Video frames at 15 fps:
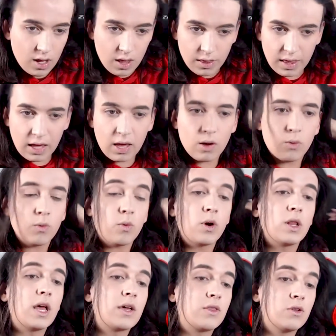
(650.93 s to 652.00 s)
They were
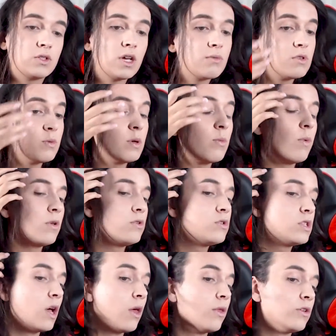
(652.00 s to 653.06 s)
like those types of people you
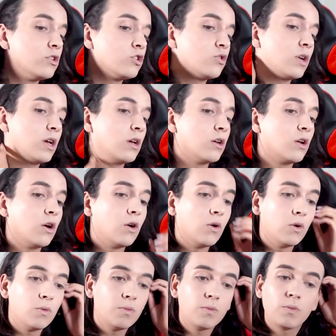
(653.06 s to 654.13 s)
see on the street, you know,